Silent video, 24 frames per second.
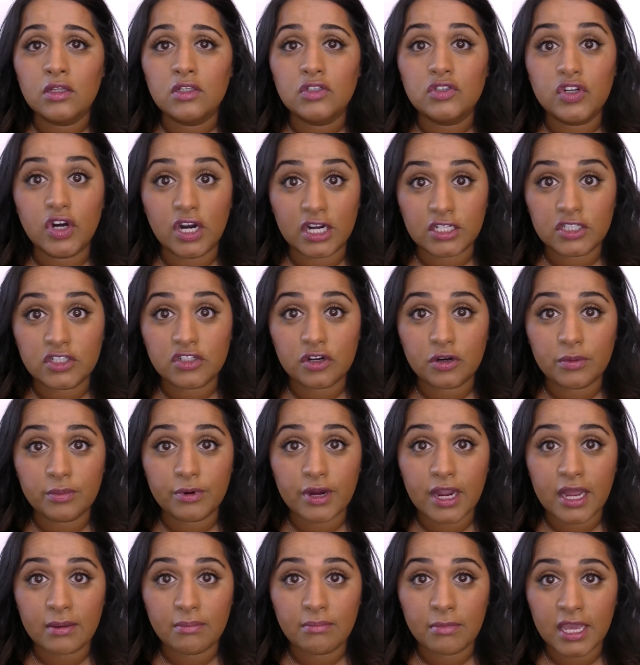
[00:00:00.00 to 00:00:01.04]
drugstore
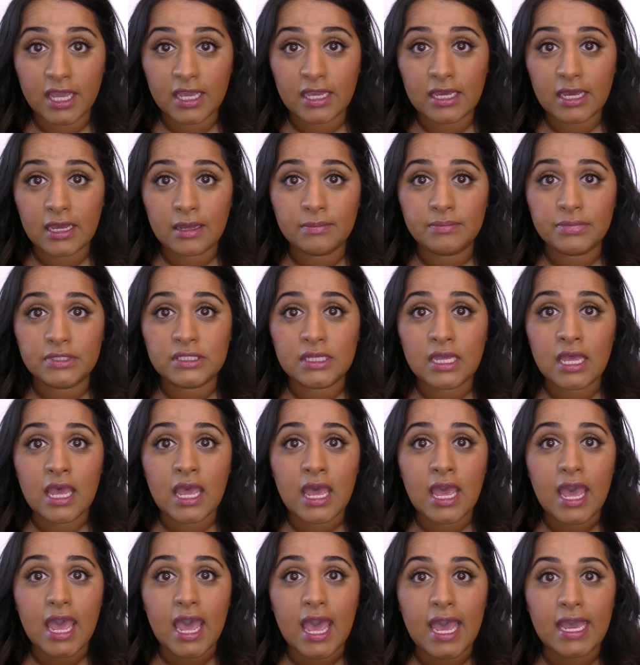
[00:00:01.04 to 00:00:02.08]
brand makeups,
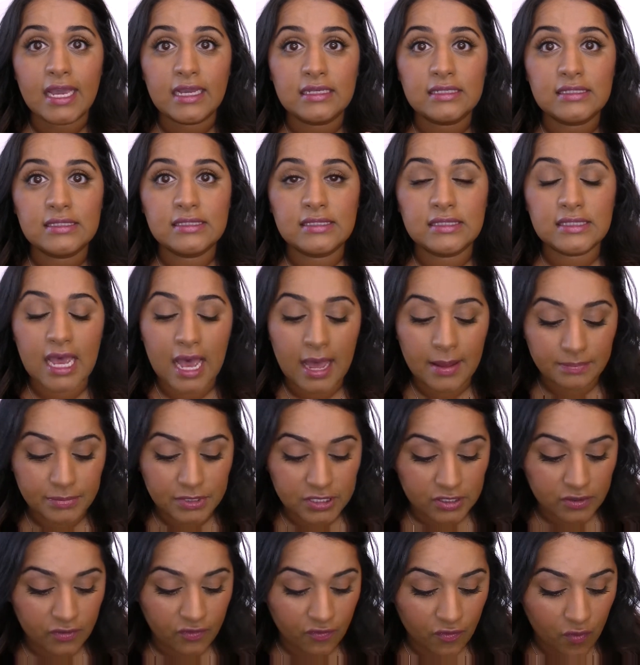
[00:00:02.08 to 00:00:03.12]

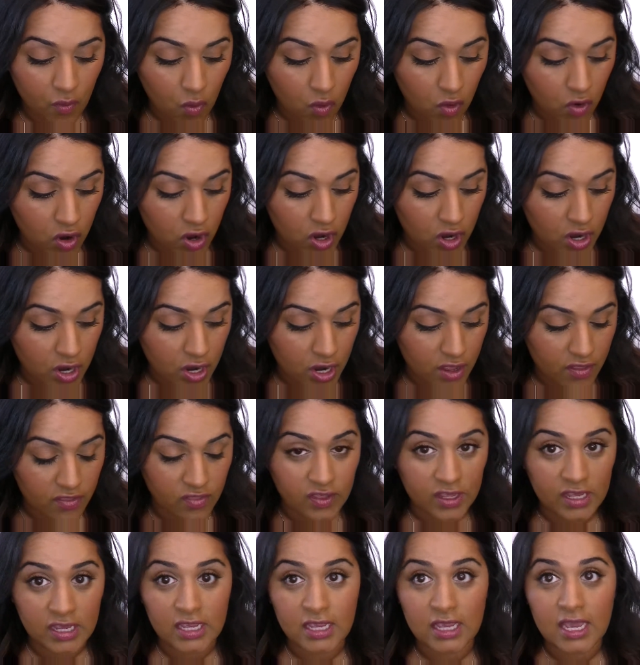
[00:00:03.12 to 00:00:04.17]
except for
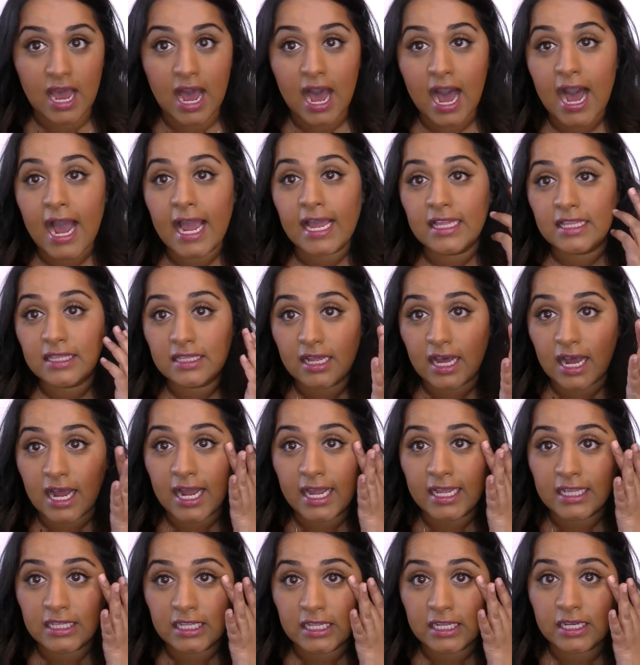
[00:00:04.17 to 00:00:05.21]
the
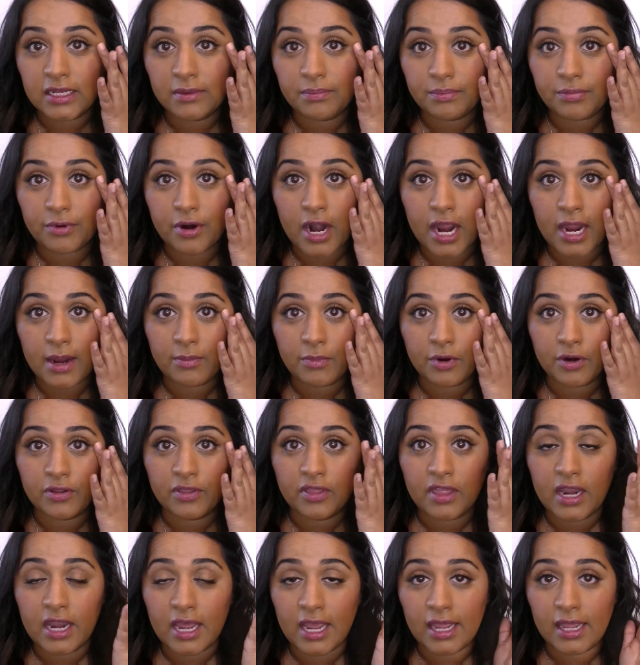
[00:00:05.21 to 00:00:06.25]
eyelid primer
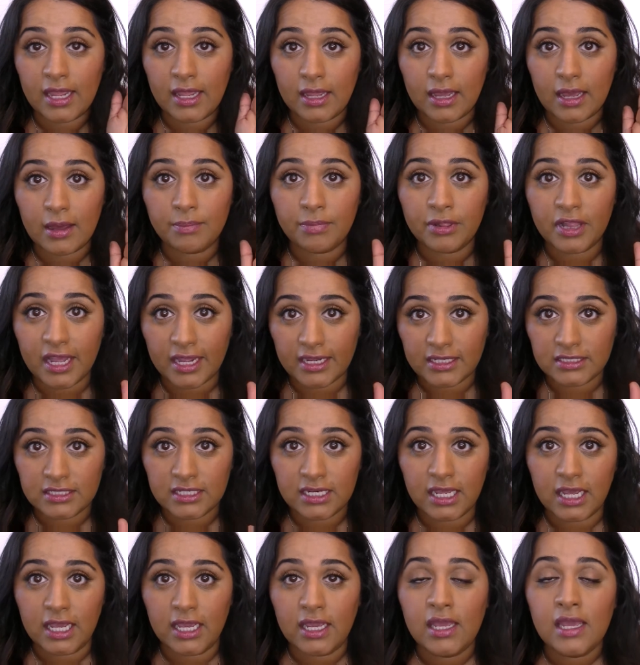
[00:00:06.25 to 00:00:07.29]
that I applied
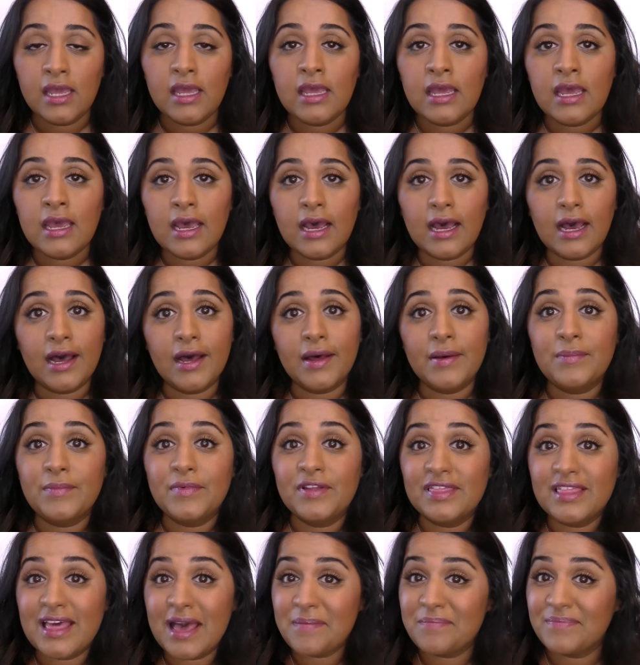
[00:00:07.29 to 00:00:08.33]
today.
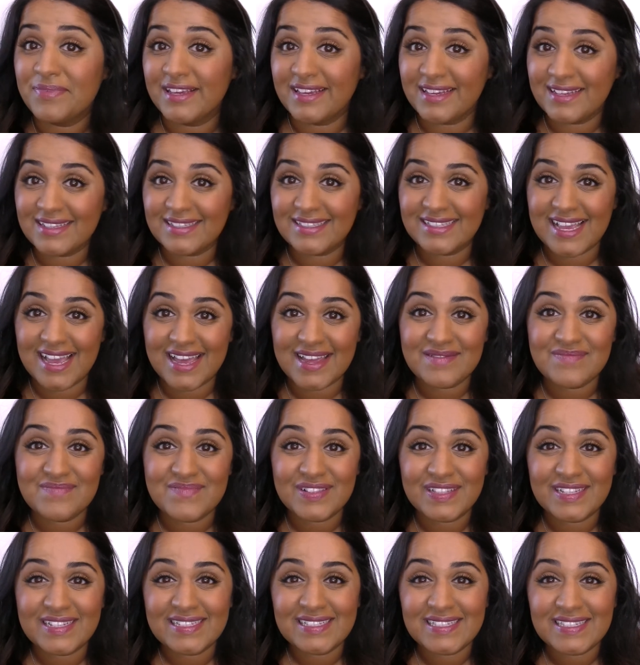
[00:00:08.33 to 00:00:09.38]
With that being said,
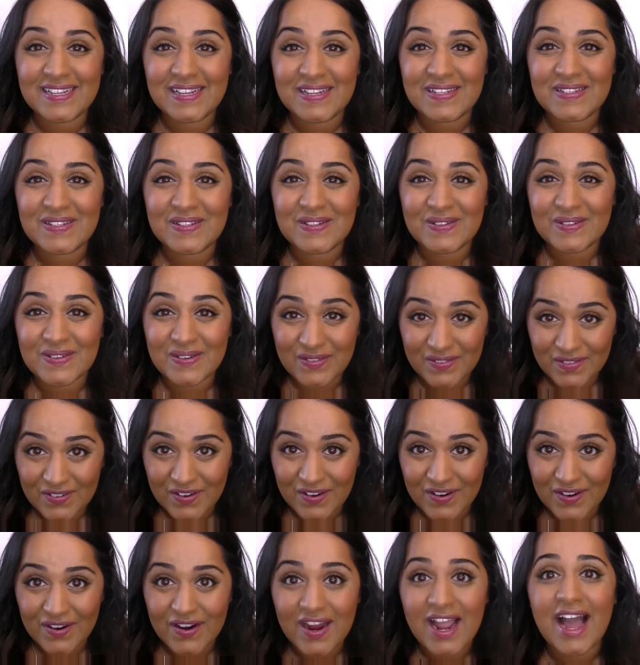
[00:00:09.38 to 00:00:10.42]
please stay tuned
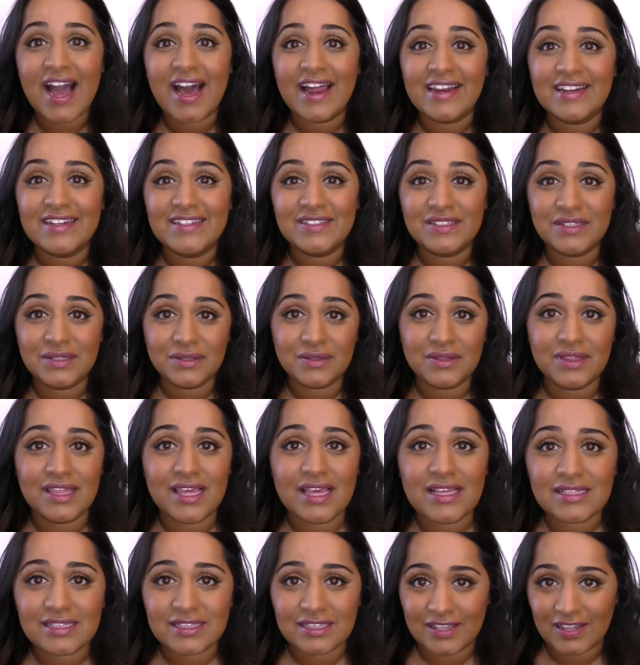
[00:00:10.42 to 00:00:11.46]
for how to do
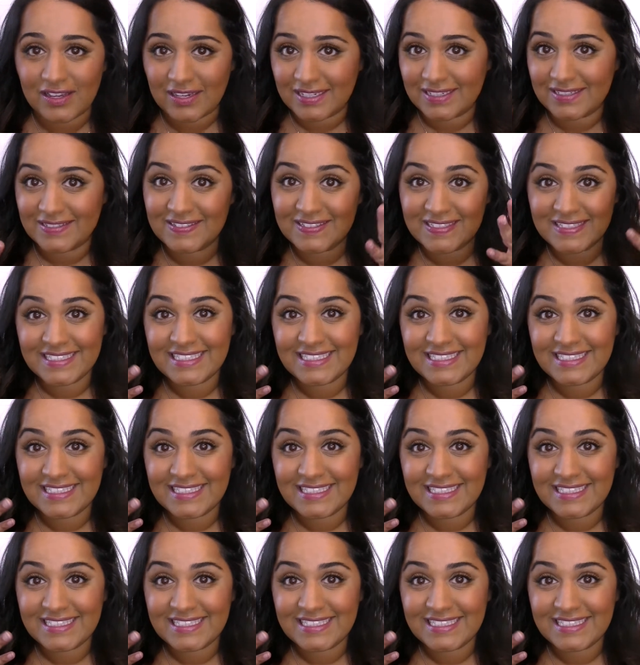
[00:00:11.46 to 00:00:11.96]
this look.